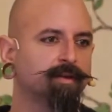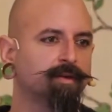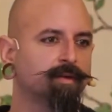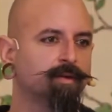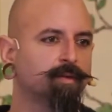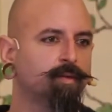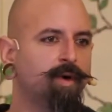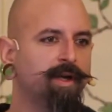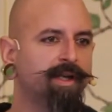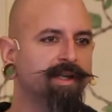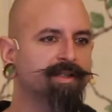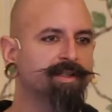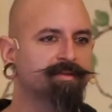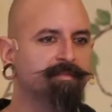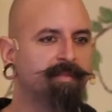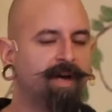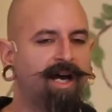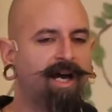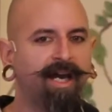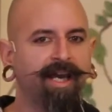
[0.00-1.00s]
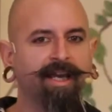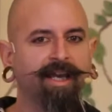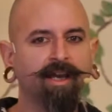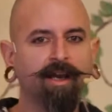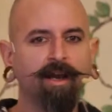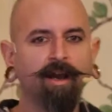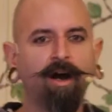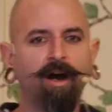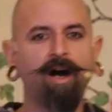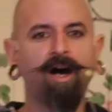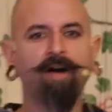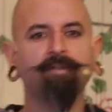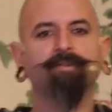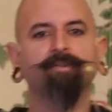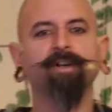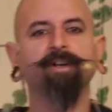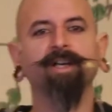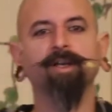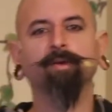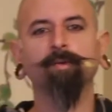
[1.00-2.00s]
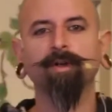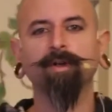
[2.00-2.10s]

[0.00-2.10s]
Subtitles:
What is my offering?